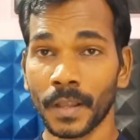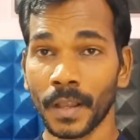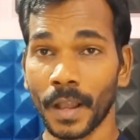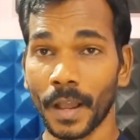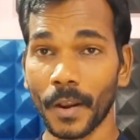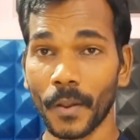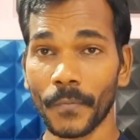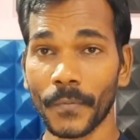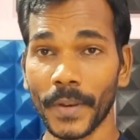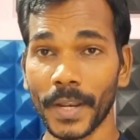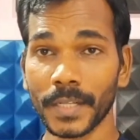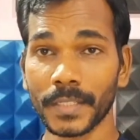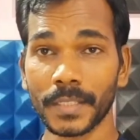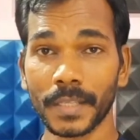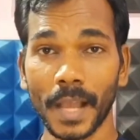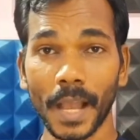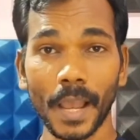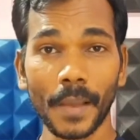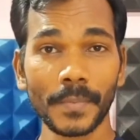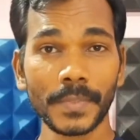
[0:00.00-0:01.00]
Hello friends,
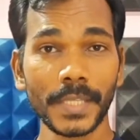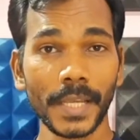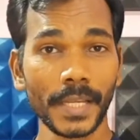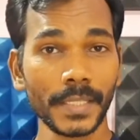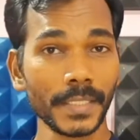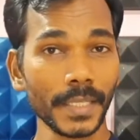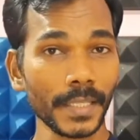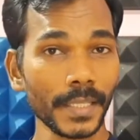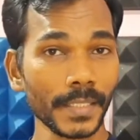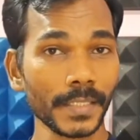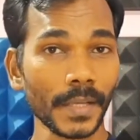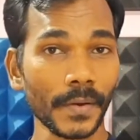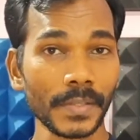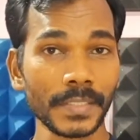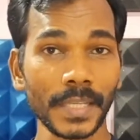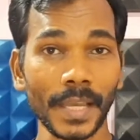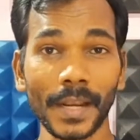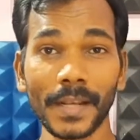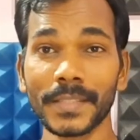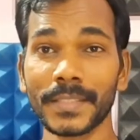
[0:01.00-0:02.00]
I am Jeyan. This is our
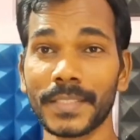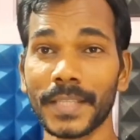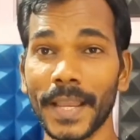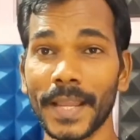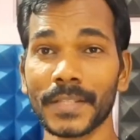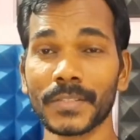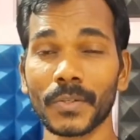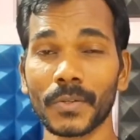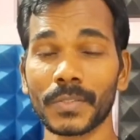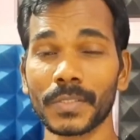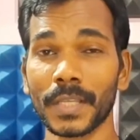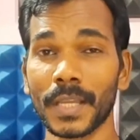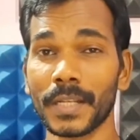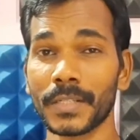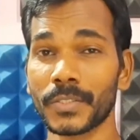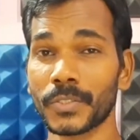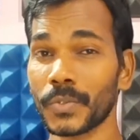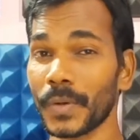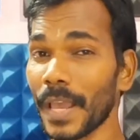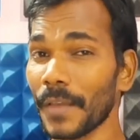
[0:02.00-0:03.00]
channel Jeyan
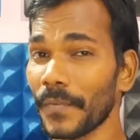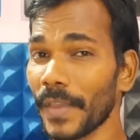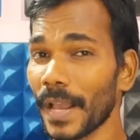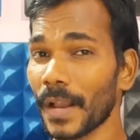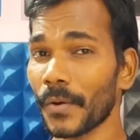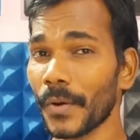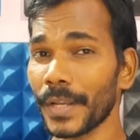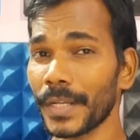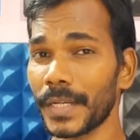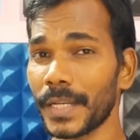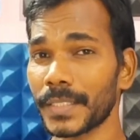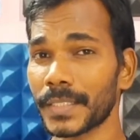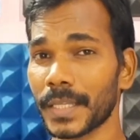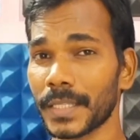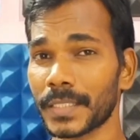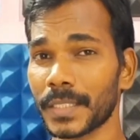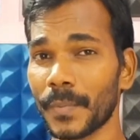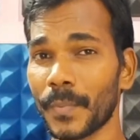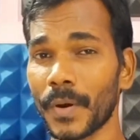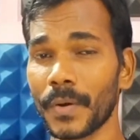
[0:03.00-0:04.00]
Social. Today we are going to
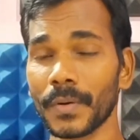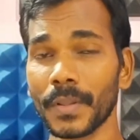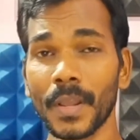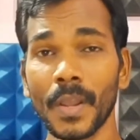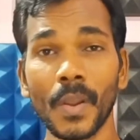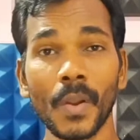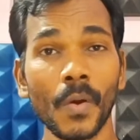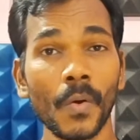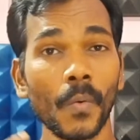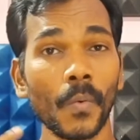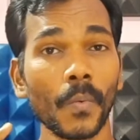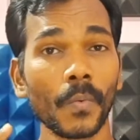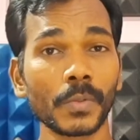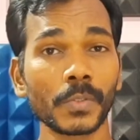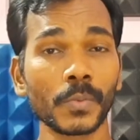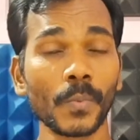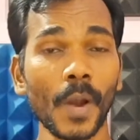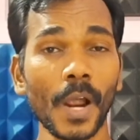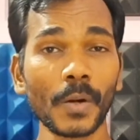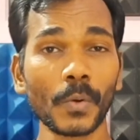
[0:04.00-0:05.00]
discuss about
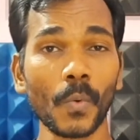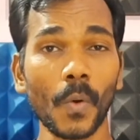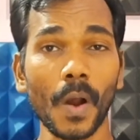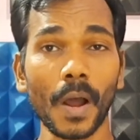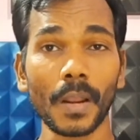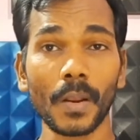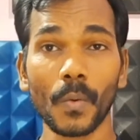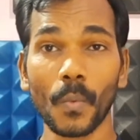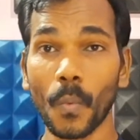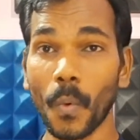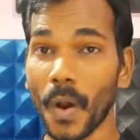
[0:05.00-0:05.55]
smart wall.